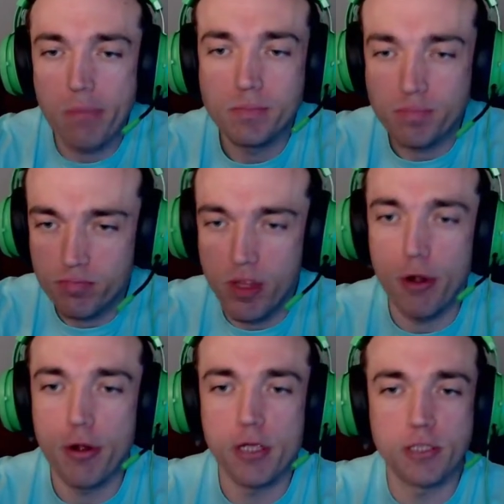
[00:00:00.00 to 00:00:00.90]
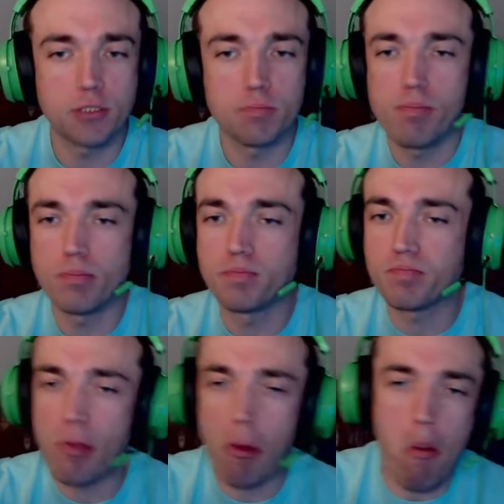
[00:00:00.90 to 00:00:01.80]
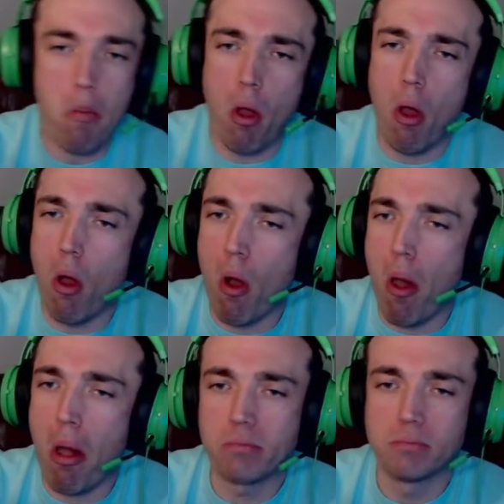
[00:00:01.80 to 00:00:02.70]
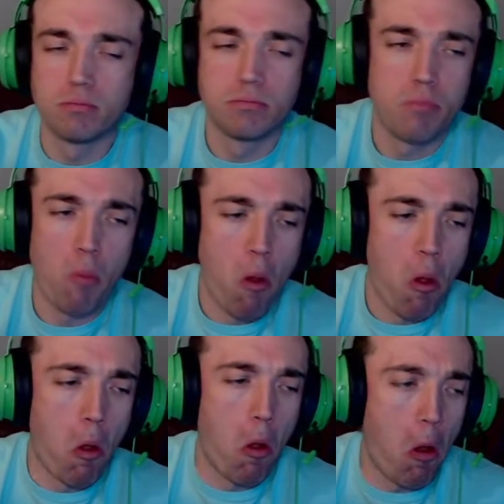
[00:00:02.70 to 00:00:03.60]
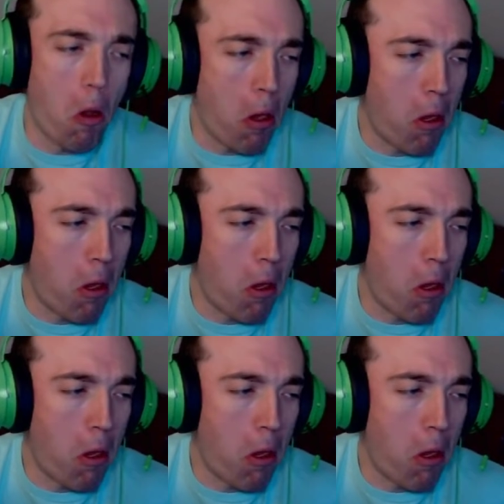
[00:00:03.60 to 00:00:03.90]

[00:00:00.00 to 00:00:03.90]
There it is. Oh. Oh.